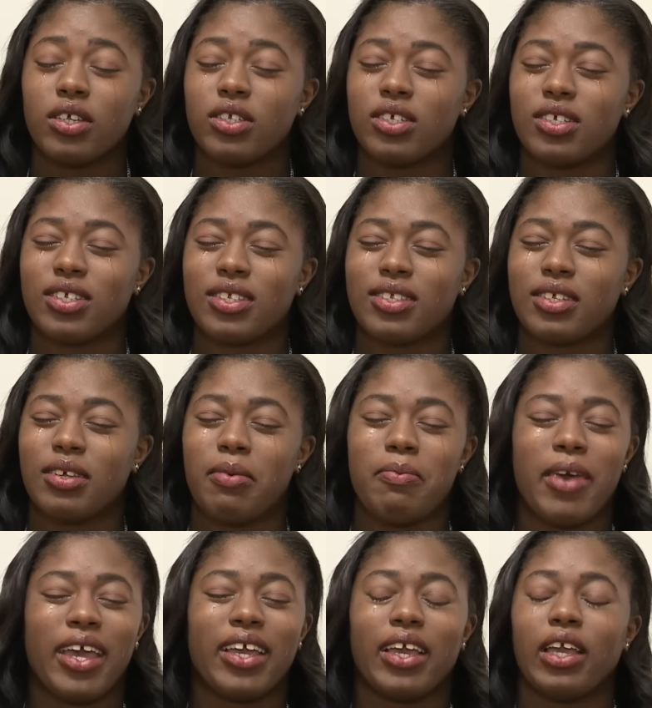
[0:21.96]
just can
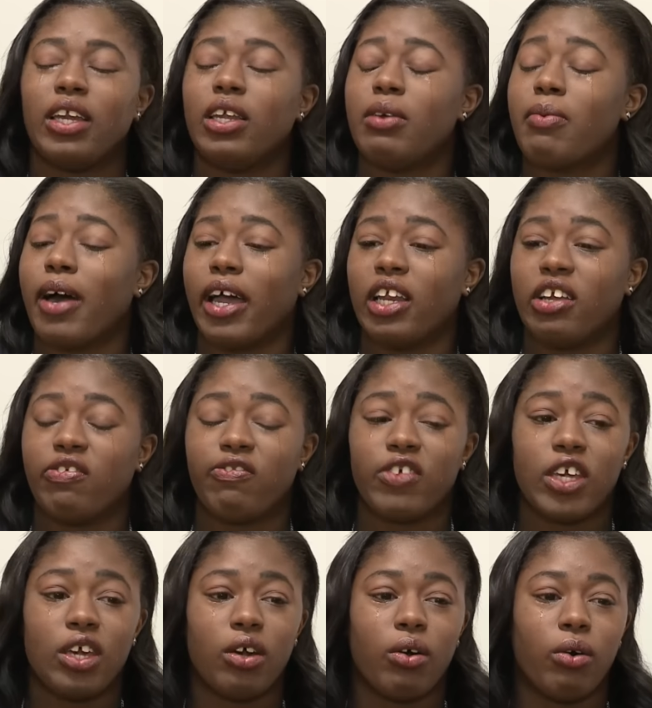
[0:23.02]
make anybody
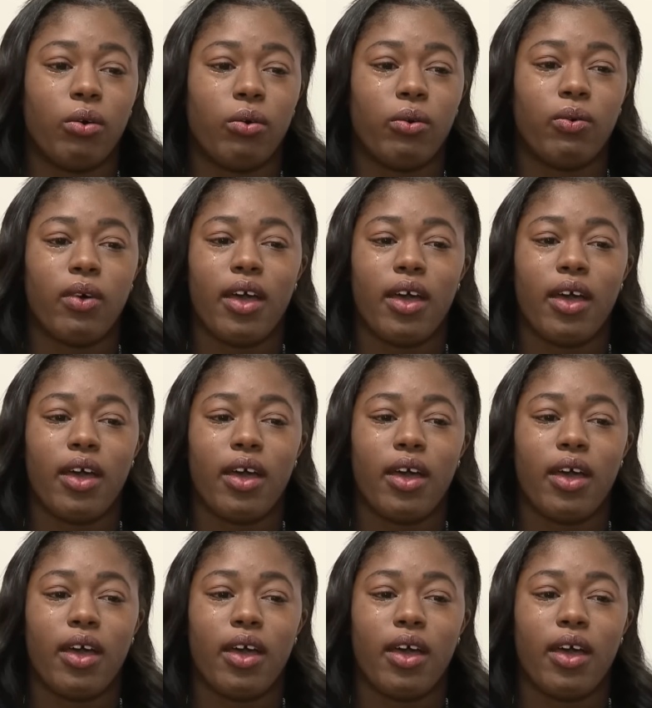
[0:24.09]
feel